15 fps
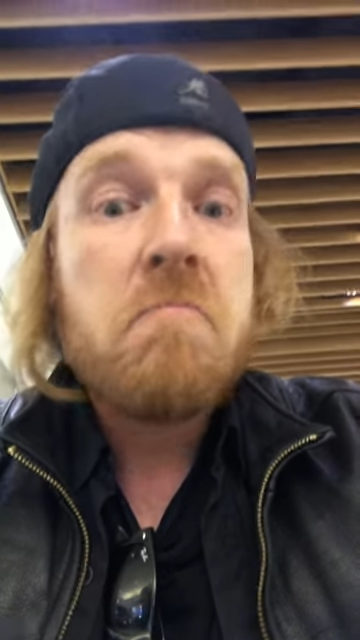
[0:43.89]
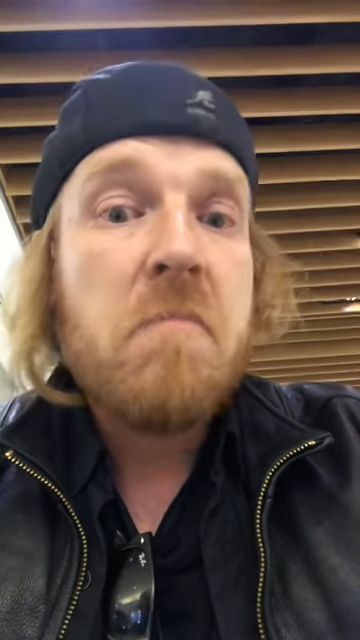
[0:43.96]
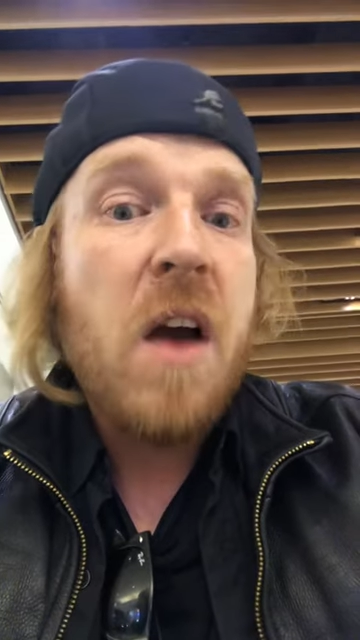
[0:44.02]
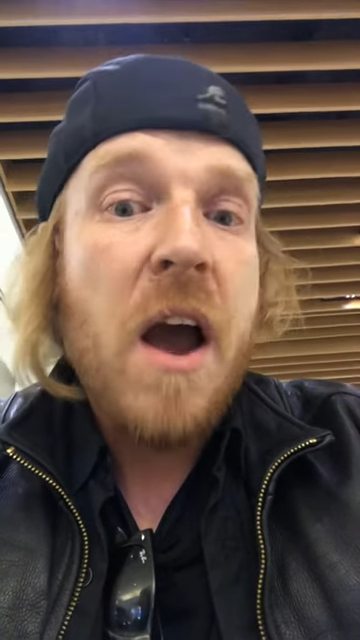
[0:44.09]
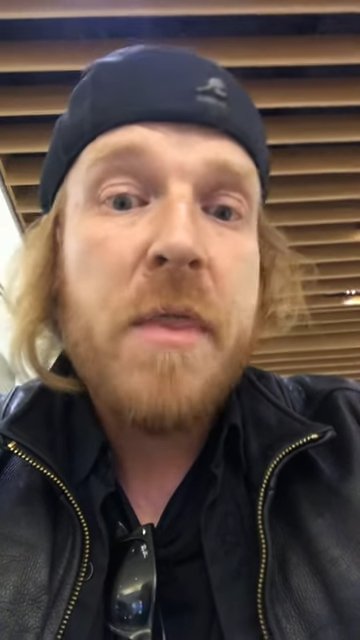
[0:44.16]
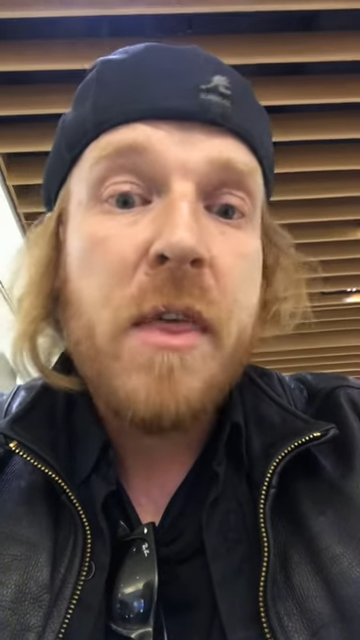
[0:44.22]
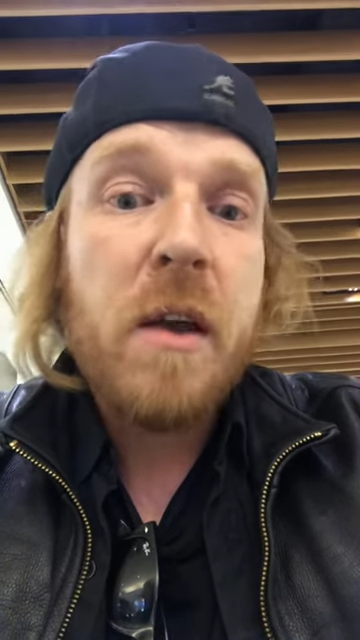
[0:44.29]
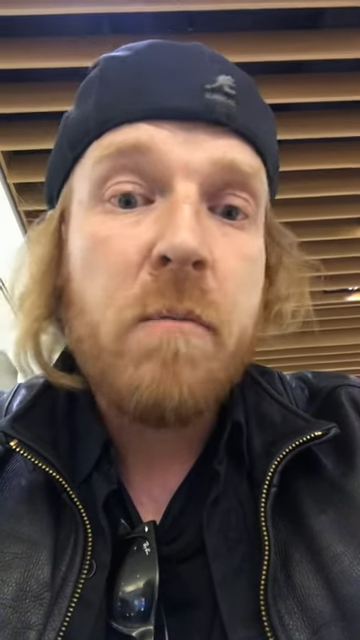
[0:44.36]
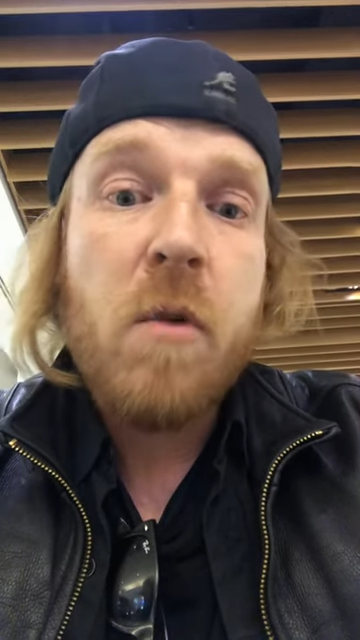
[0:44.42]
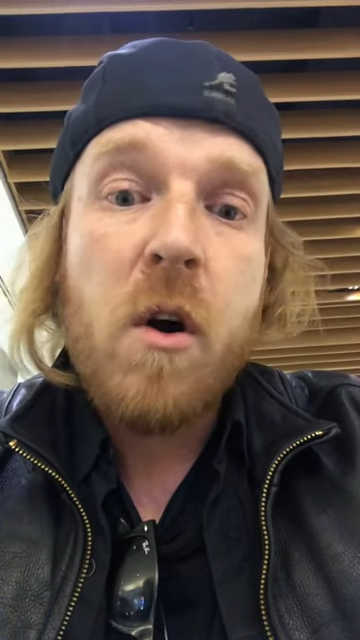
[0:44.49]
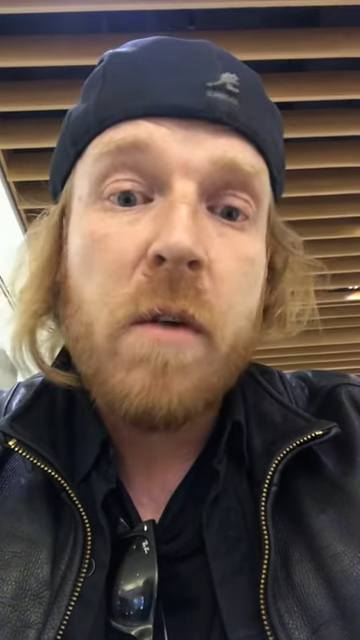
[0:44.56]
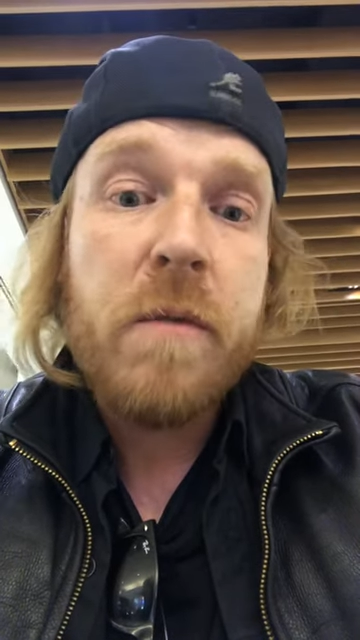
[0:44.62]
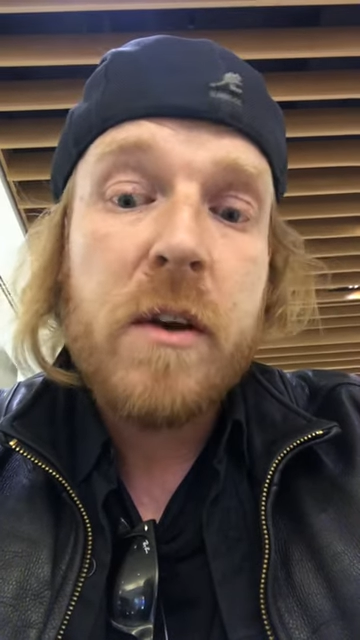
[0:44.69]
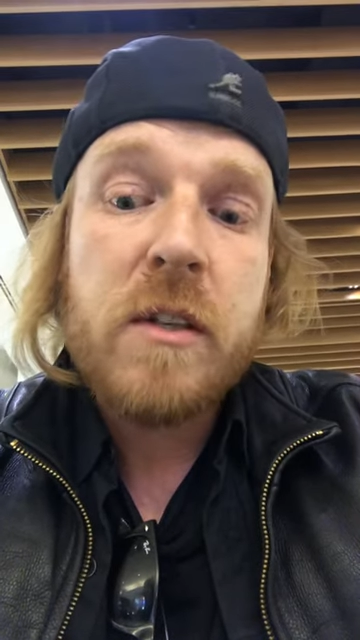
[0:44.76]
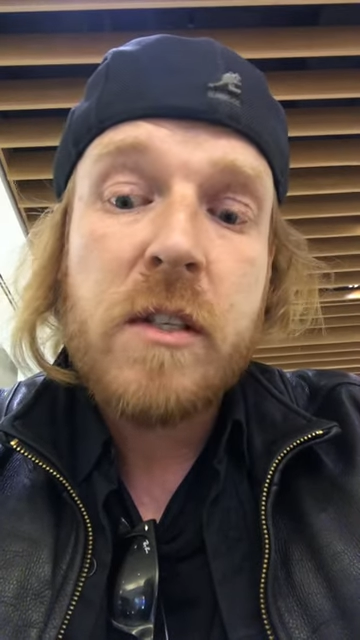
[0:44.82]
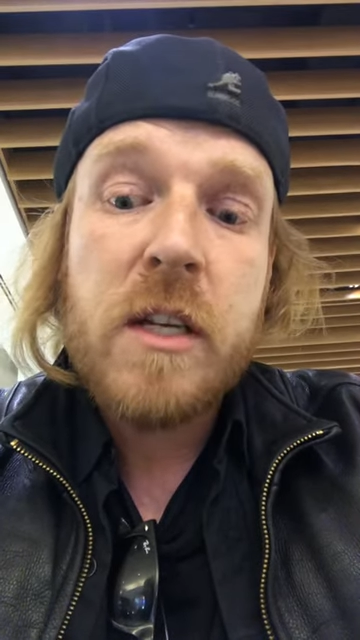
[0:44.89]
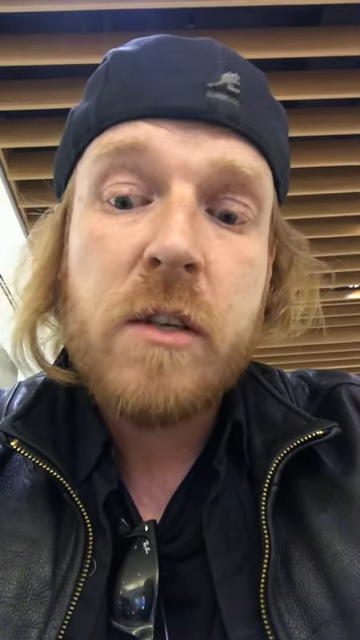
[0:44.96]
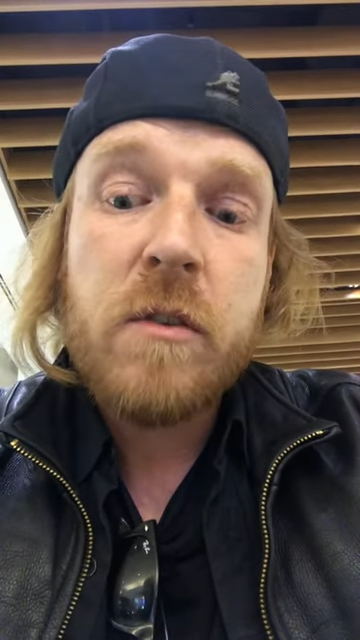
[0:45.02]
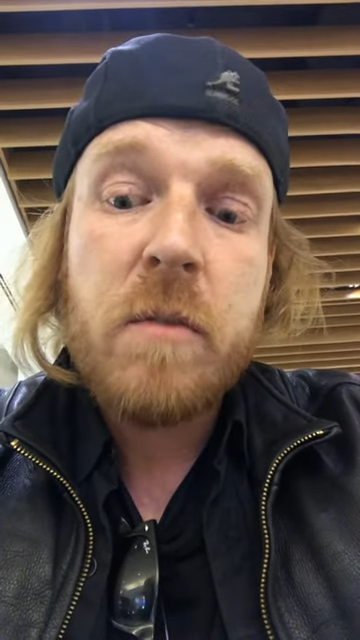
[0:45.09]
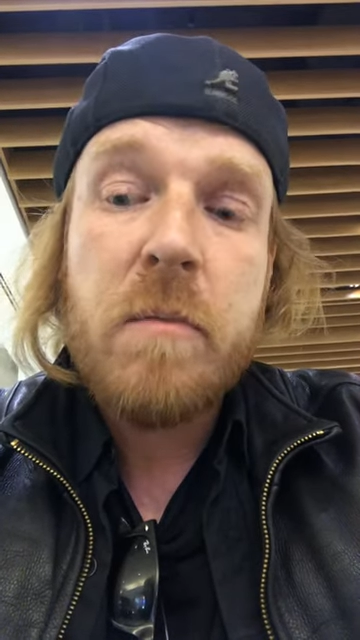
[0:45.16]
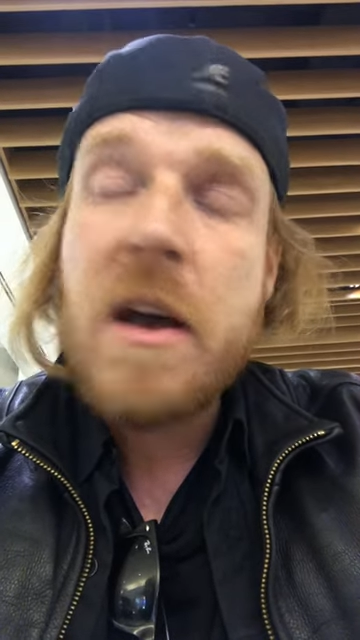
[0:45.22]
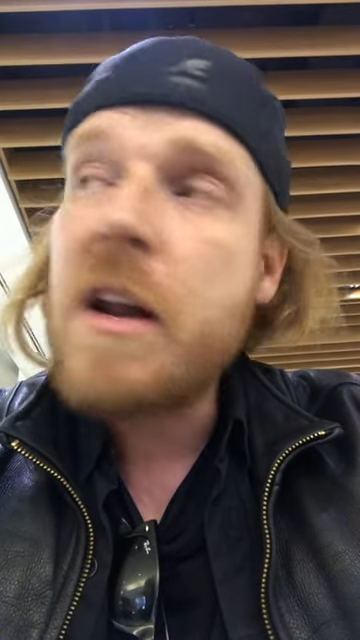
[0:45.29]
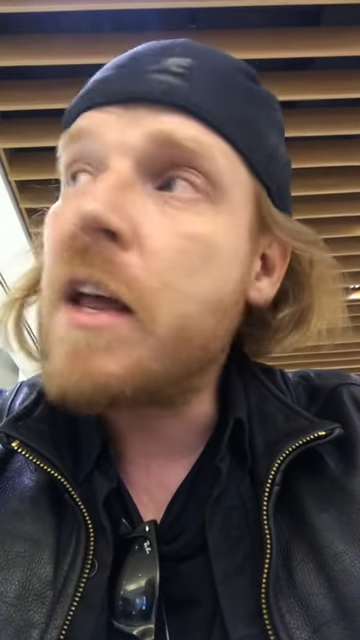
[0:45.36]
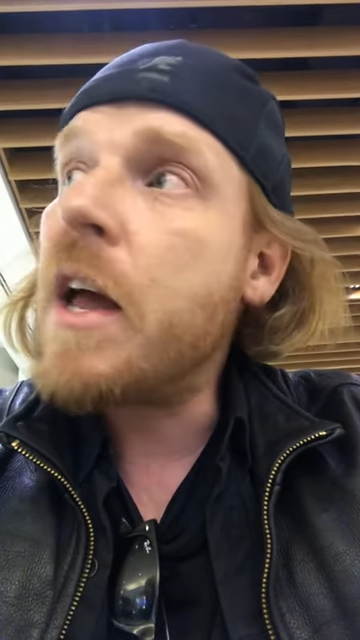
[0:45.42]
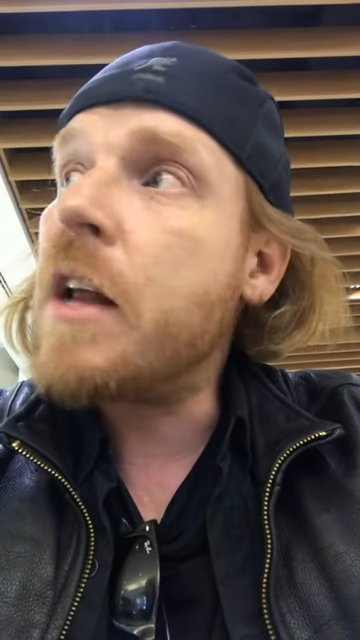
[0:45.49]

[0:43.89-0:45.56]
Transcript: I think more of us need to admit it.